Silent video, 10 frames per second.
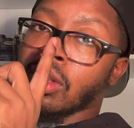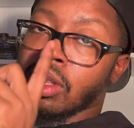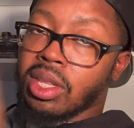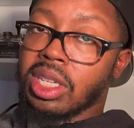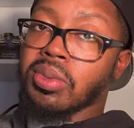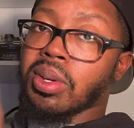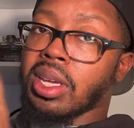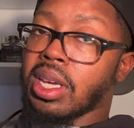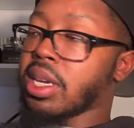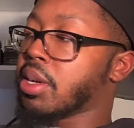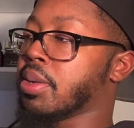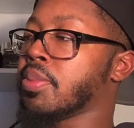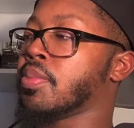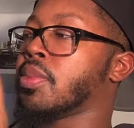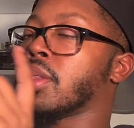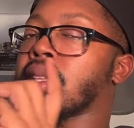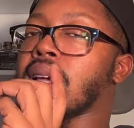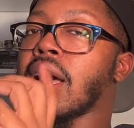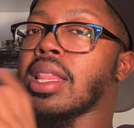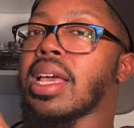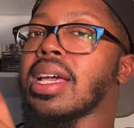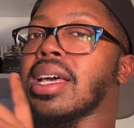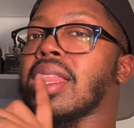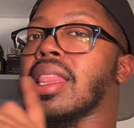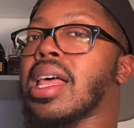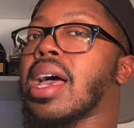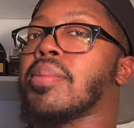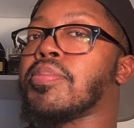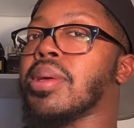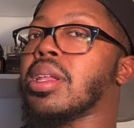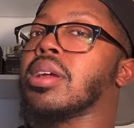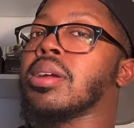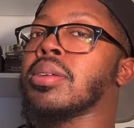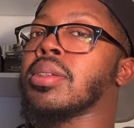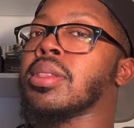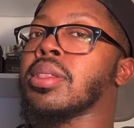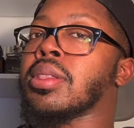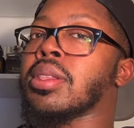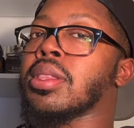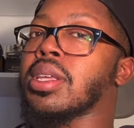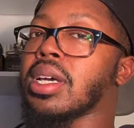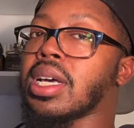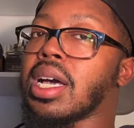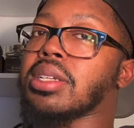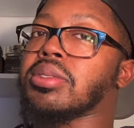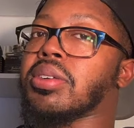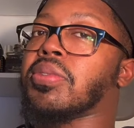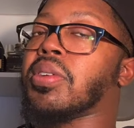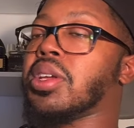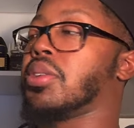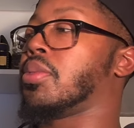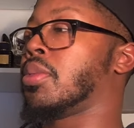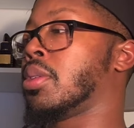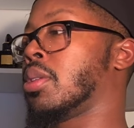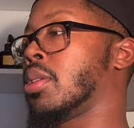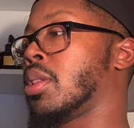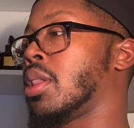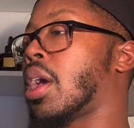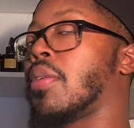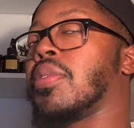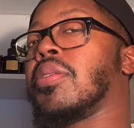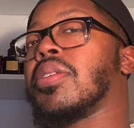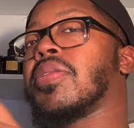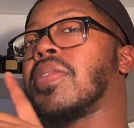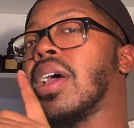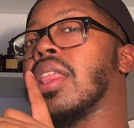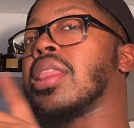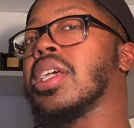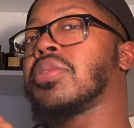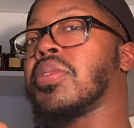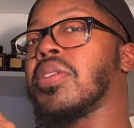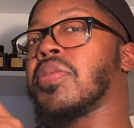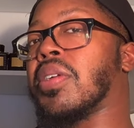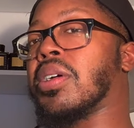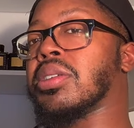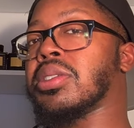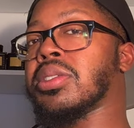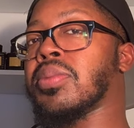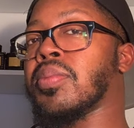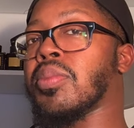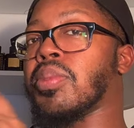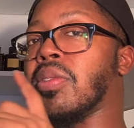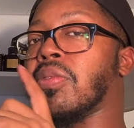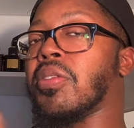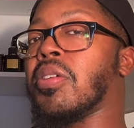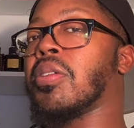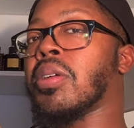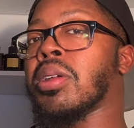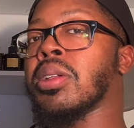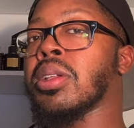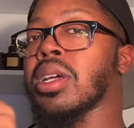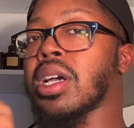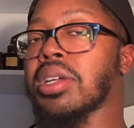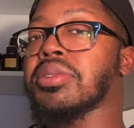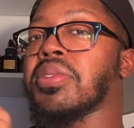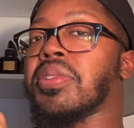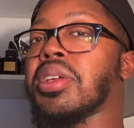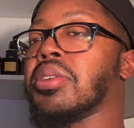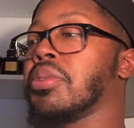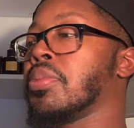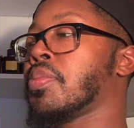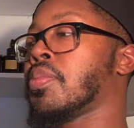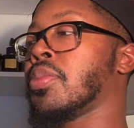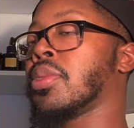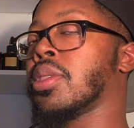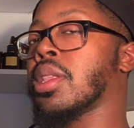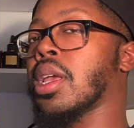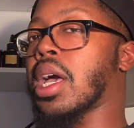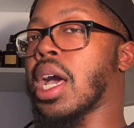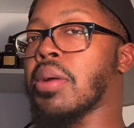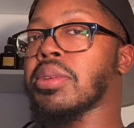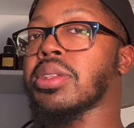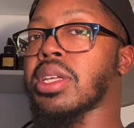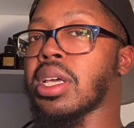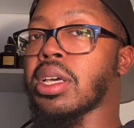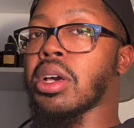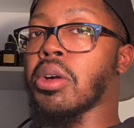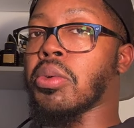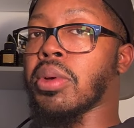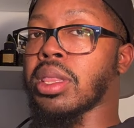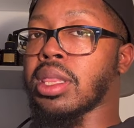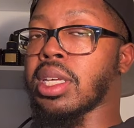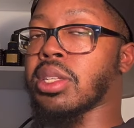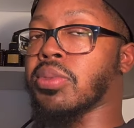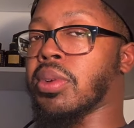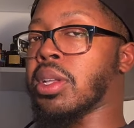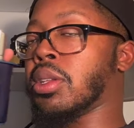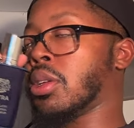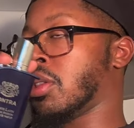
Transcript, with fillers: This one here, I like a lot better than Contra for You. Now, if you were to find this one first before Contra for You, I would say go with this one